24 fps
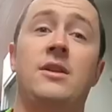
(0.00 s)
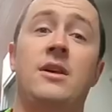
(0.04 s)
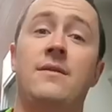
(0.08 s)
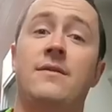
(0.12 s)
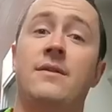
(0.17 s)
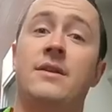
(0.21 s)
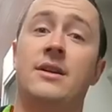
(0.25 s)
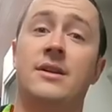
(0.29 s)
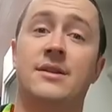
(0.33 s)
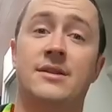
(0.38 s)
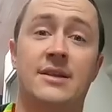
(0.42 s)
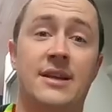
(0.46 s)
love
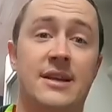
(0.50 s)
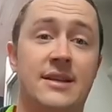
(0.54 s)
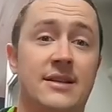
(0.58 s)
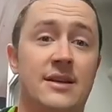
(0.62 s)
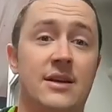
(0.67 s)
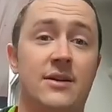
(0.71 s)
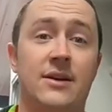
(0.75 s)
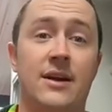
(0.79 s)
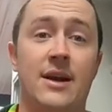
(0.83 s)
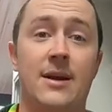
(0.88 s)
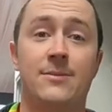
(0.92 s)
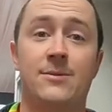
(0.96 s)
it because they
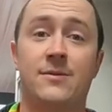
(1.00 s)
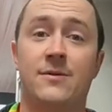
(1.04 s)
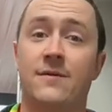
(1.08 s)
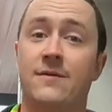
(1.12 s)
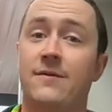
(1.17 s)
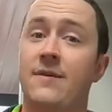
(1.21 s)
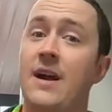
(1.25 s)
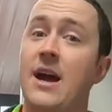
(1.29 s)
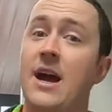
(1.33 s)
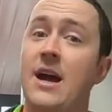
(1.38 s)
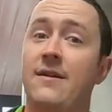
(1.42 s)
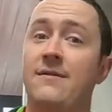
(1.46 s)
sell games for
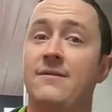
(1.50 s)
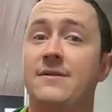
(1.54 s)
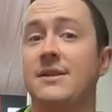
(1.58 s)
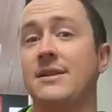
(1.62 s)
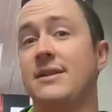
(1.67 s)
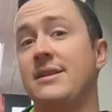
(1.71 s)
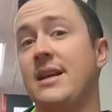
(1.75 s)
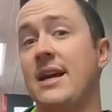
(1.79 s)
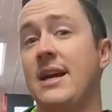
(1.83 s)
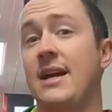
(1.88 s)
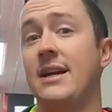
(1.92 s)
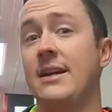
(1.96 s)
five to
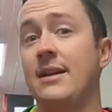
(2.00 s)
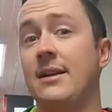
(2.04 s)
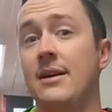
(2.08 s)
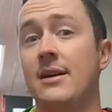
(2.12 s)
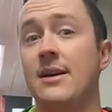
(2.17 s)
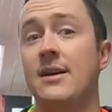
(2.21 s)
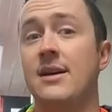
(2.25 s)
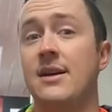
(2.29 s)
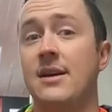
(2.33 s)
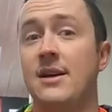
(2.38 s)
ten